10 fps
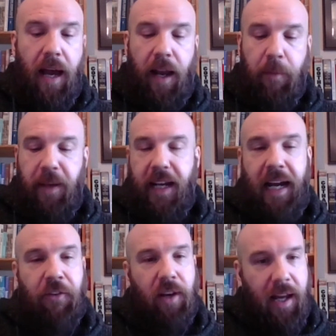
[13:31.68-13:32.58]
And I've been
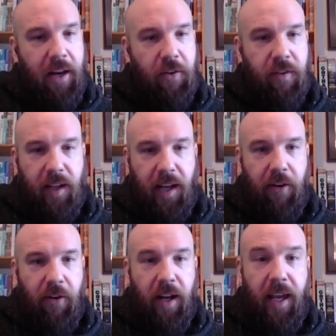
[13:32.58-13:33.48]
gathering letters
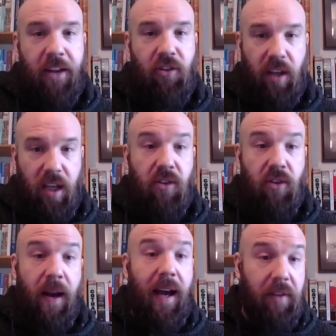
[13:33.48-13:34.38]
together. And I actually
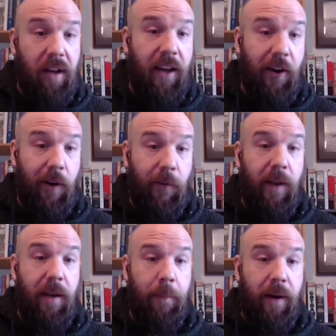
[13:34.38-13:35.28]
do have a letter
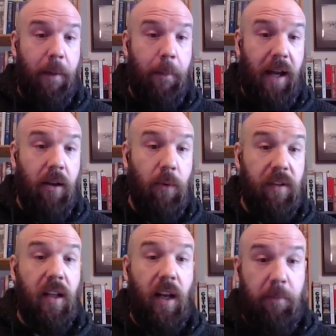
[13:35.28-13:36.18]
written by a man who
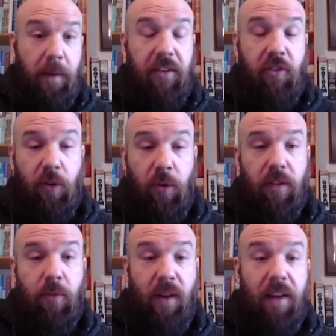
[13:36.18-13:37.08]
was in the 9th
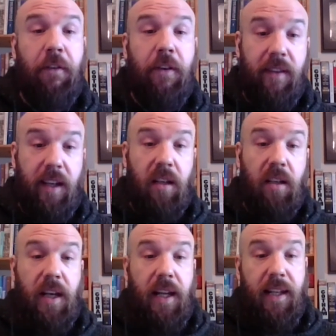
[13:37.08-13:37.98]
Massachusetts referencing
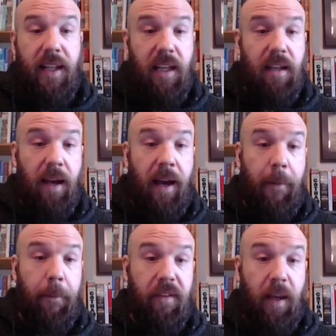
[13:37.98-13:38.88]
the
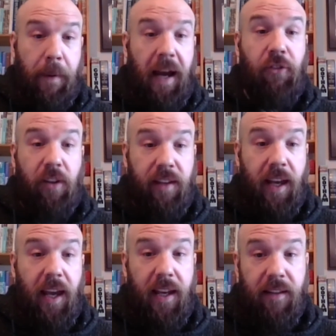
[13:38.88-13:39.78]
St. Patrick's Day
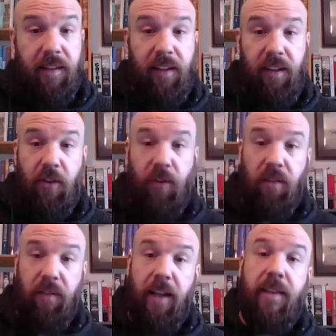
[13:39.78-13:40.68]
1863
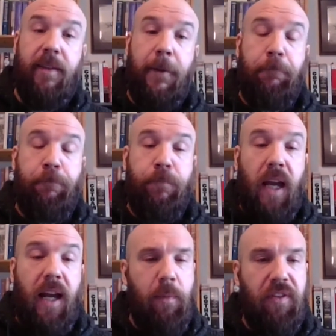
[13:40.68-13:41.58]
events.
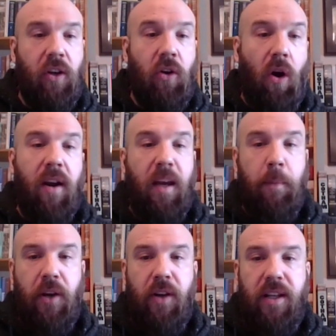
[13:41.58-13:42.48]
And he was a Cork
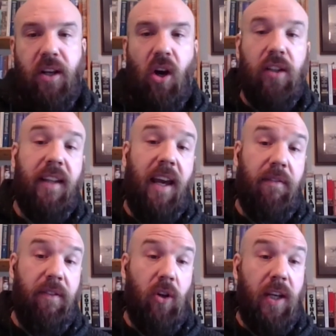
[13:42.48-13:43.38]
immigrant called
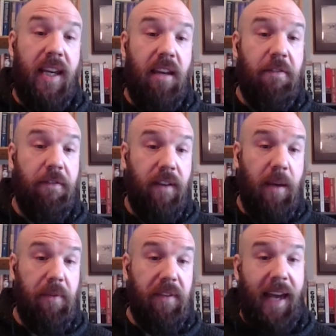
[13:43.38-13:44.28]
David O'Keefe.
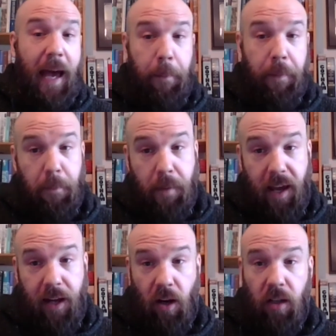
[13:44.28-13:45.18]
He was a cabinet
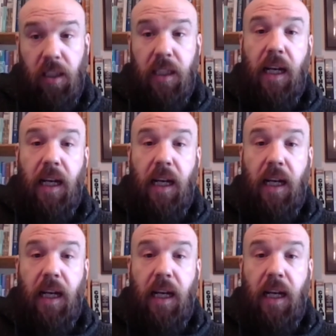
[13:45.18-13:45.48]
maker.